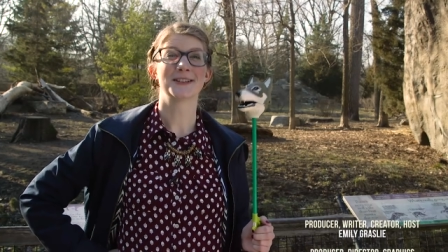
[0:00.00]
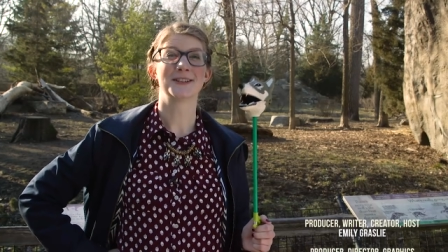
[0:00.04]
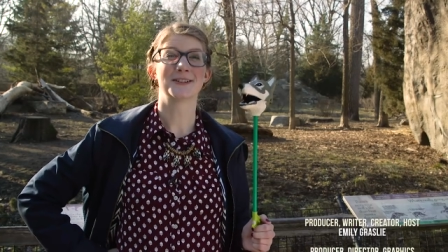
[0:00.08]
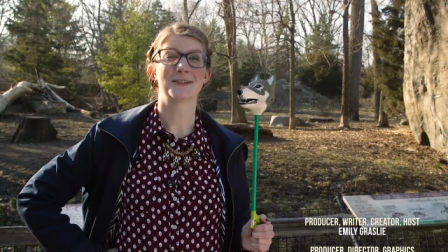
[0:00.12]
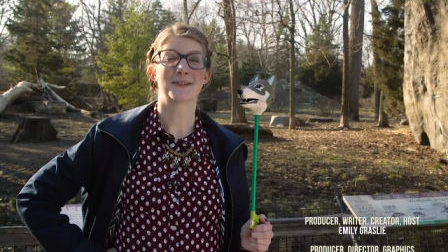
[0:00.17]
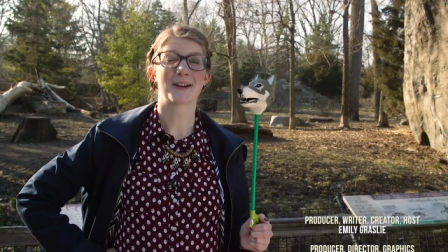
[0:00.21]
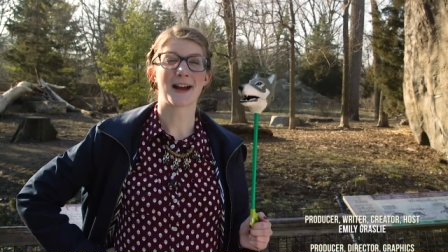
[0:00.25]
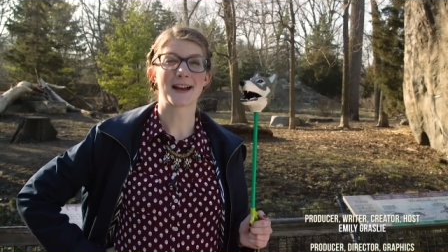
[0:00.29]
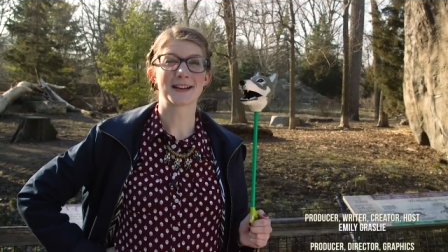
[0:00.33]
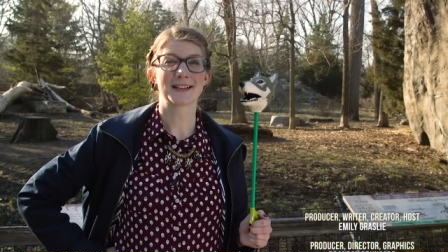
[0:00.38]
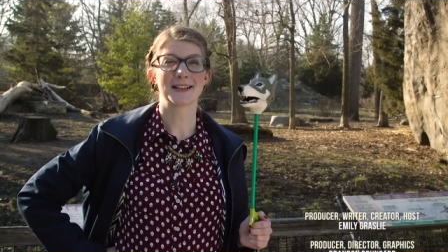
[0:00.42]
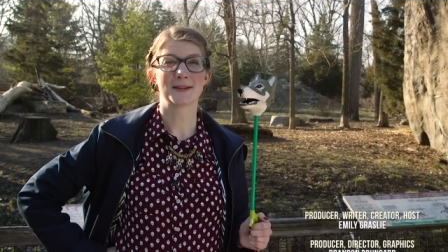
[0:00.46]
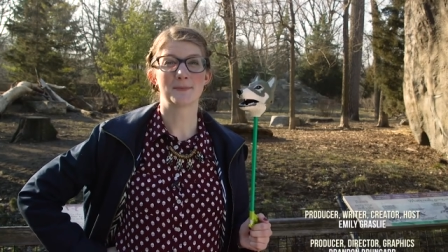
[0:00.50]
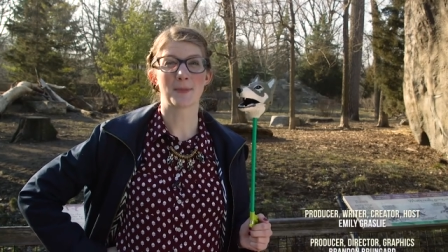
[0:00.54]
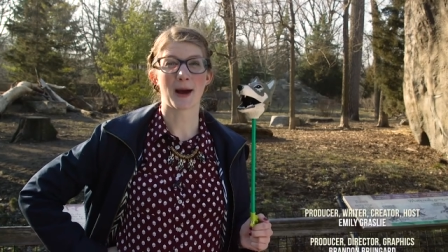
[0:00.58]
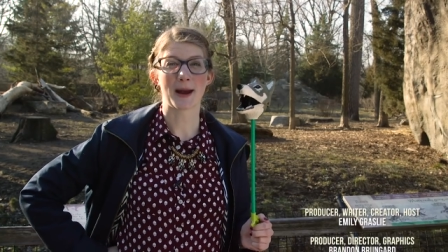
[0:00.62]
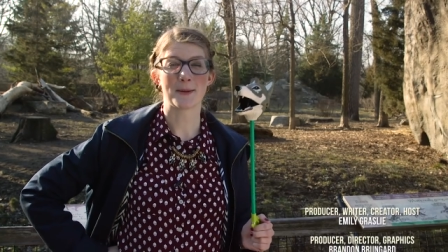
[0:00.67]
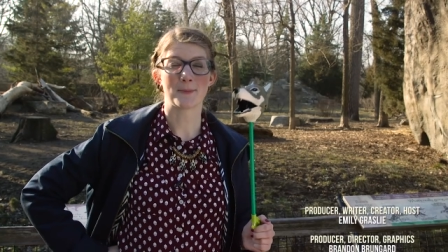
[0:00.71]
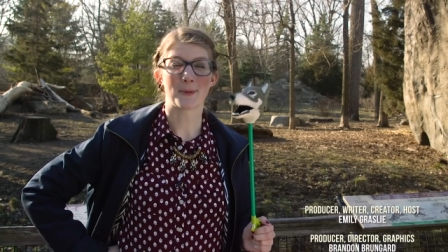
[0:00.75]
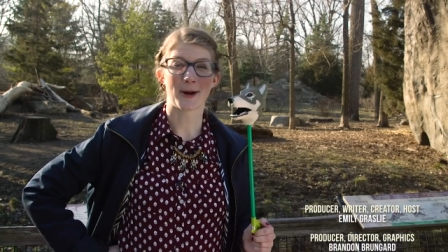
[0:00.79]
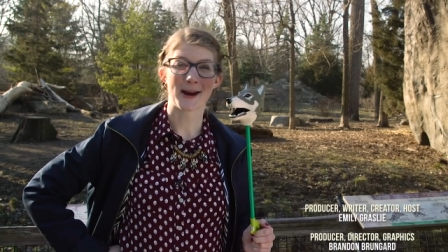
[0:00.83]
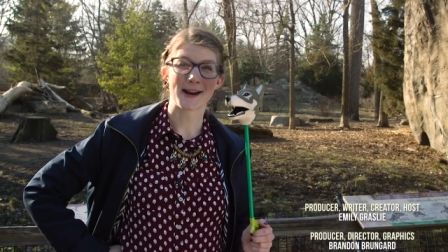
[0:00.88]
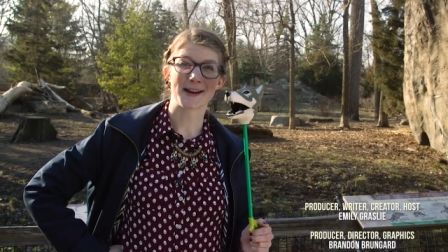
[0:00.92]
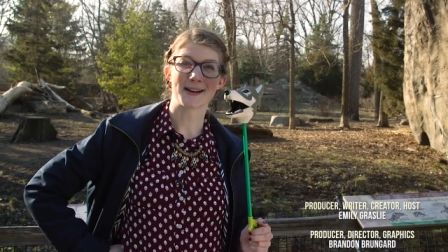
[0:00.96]
and directed
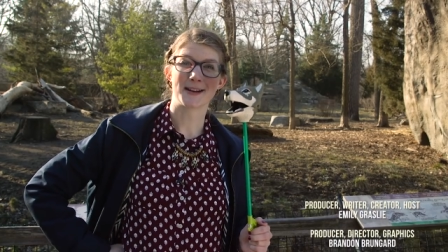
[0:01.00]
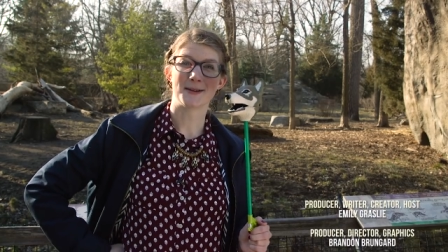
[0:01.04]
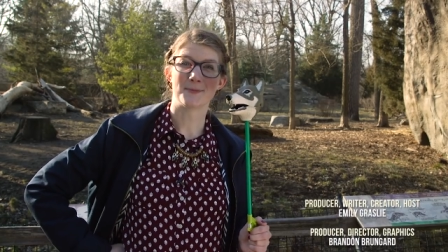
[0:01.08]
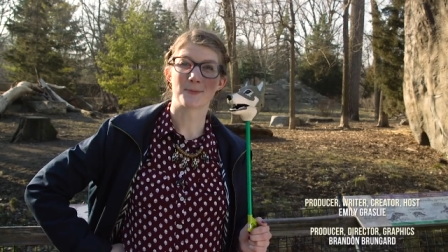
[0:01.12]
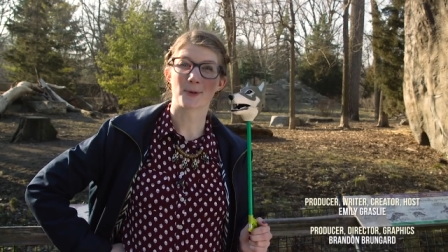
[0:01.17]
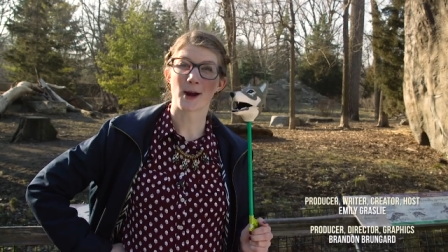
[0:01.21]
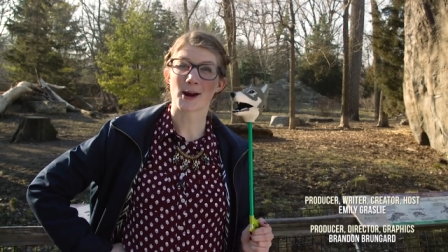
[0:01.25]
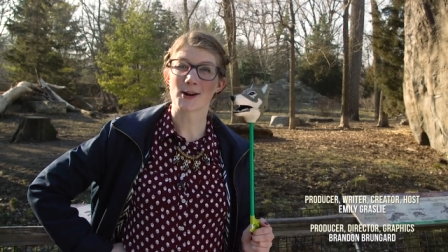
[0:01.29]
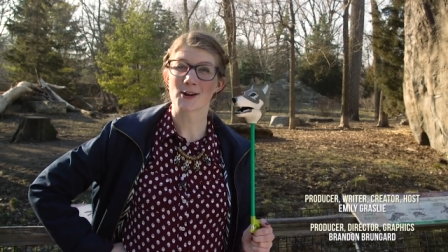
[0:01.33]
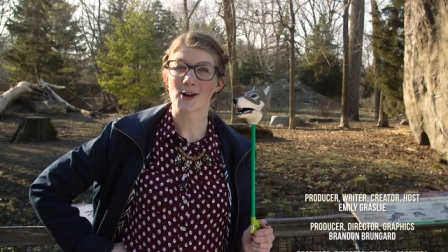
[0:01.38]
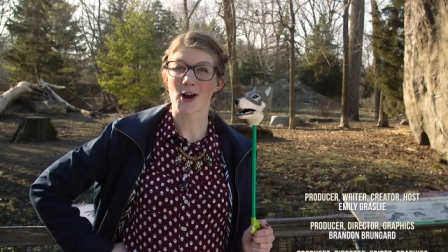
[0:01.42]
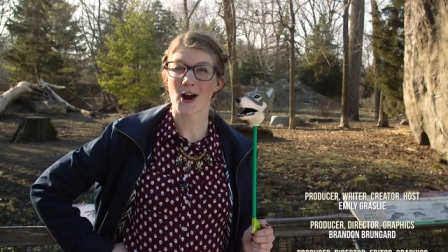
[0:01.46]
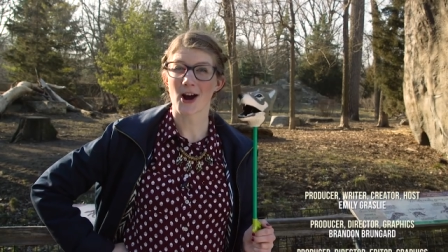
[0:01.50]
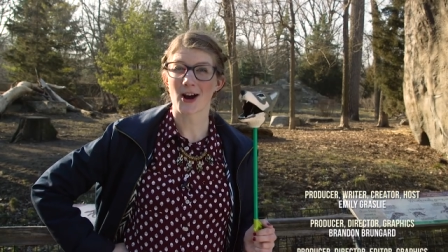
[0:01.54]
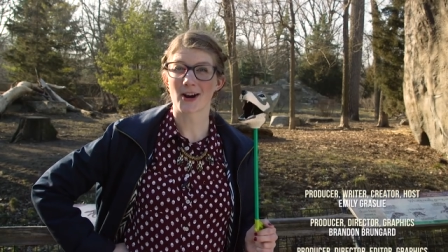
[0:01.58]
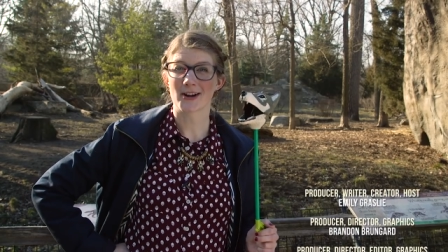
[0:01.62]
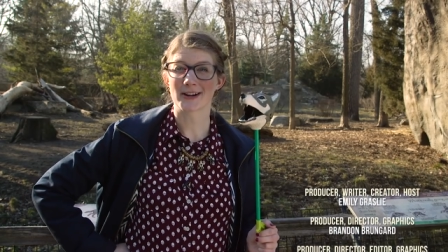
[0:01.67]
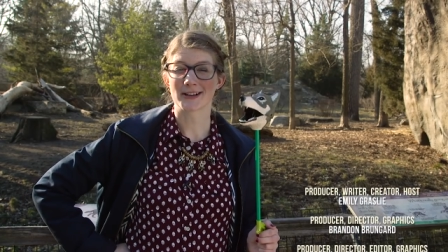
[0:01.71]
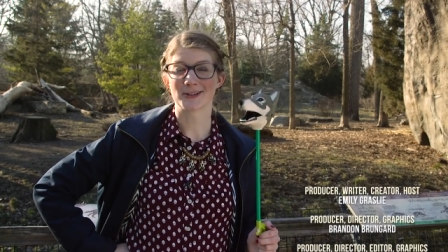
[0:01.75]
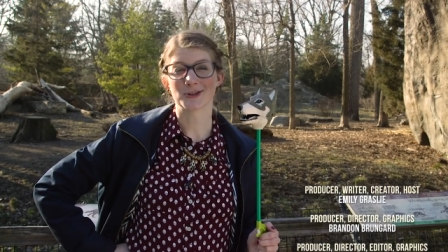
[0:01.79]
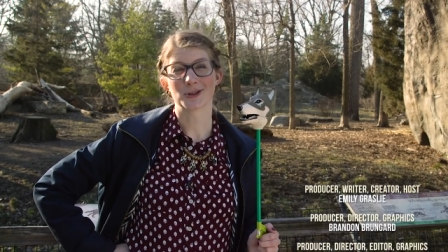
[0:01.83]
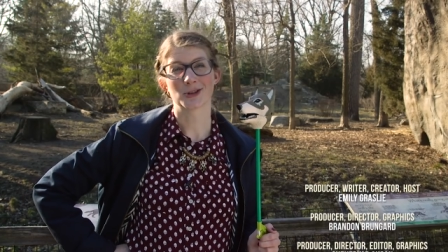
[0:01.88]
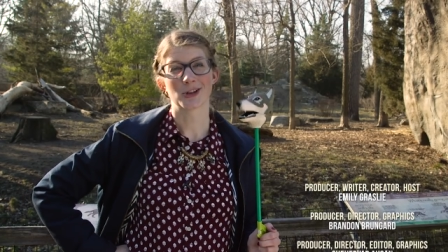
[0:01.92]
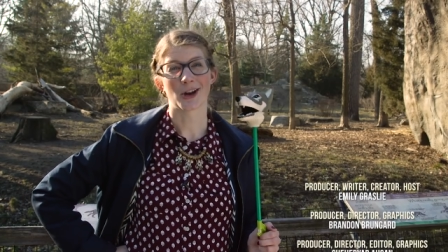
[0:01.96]
by Brandon
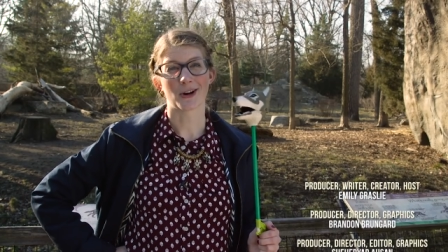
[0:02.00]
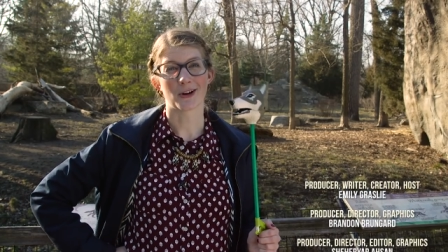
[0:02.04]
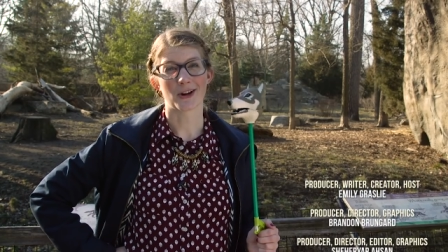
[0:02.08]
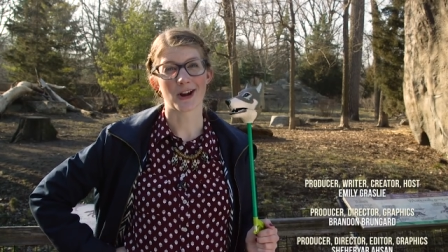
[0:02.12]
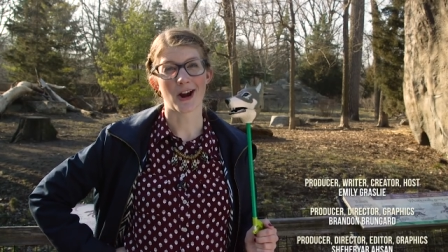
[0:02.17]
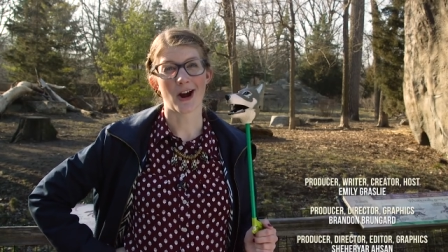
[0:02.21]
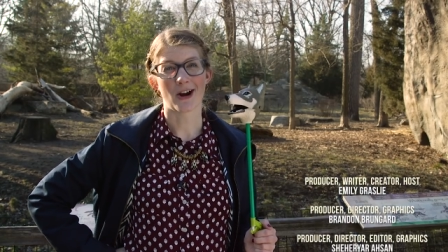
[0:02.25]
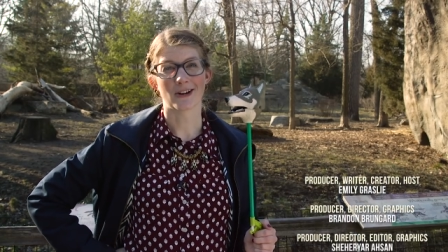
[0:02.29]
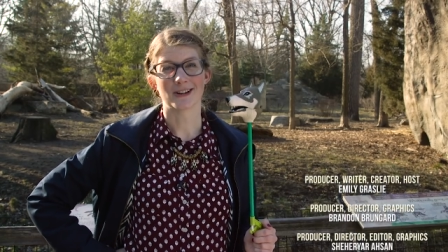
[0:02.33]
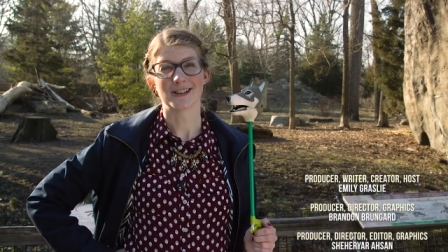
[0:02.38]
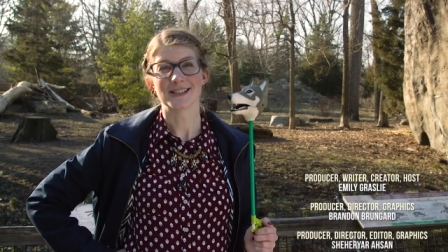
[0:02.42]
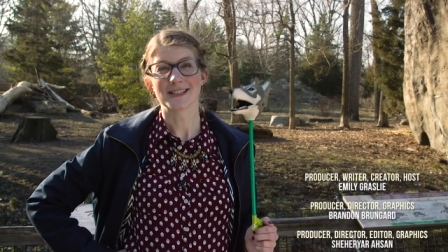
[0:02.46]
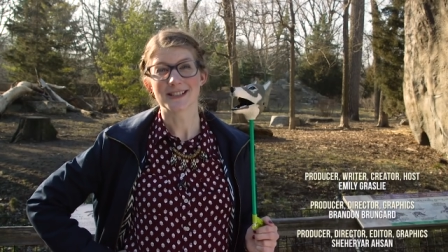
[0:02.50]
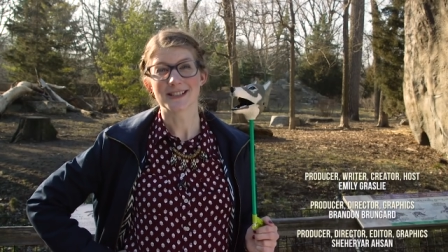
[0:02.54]
Brungard and Sheheryar